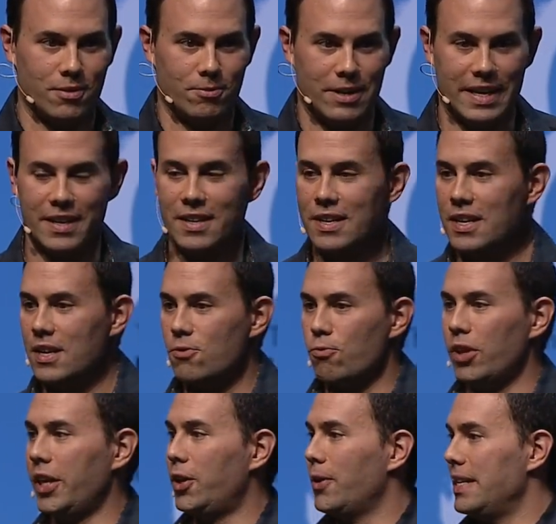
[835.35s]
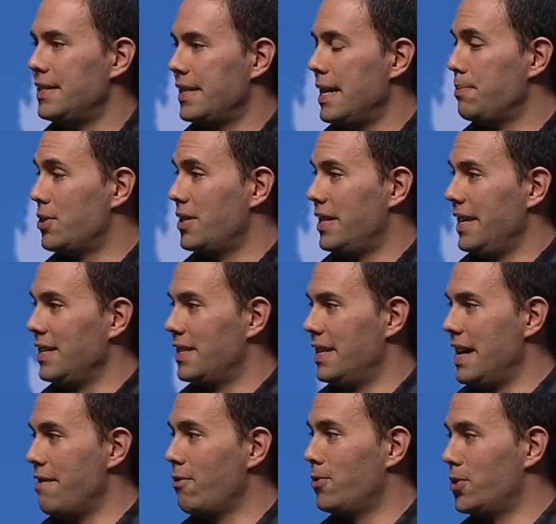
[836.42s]
right? Really great steps and things that
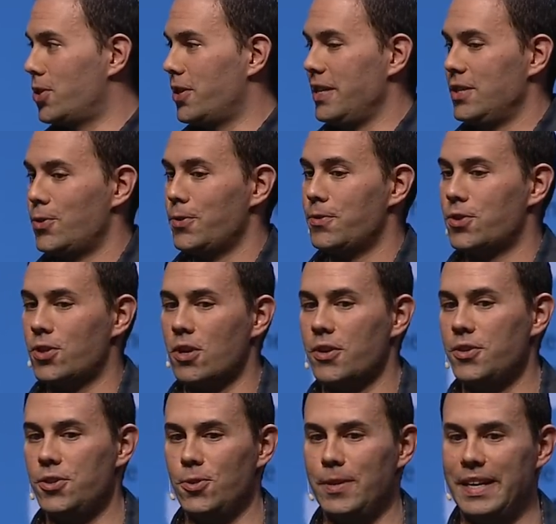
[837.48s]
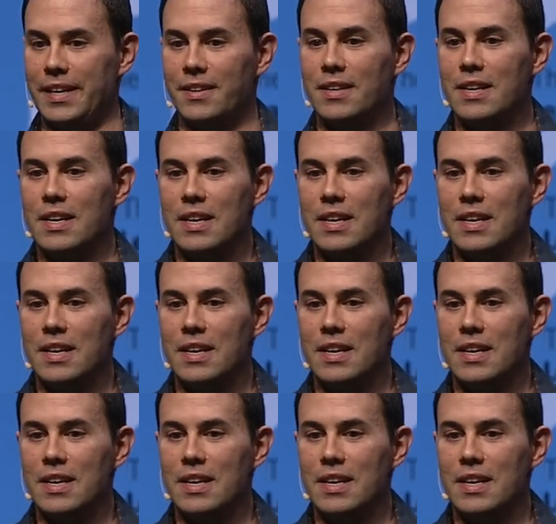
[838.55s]
everyone has already sort of started doing.